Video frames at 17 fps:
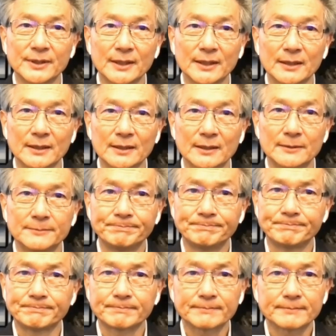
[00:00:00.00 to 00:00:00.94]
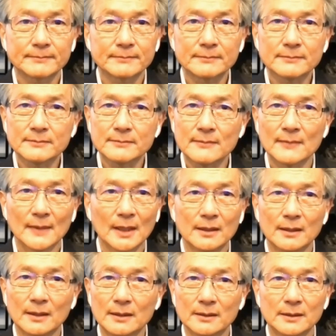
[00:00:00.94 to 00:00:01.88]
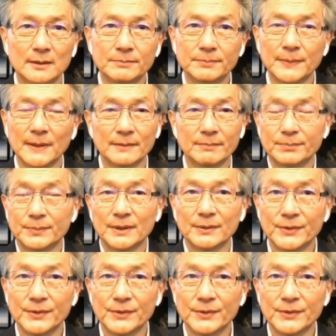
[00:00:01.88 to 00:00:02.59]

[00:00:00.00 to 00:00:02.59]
And but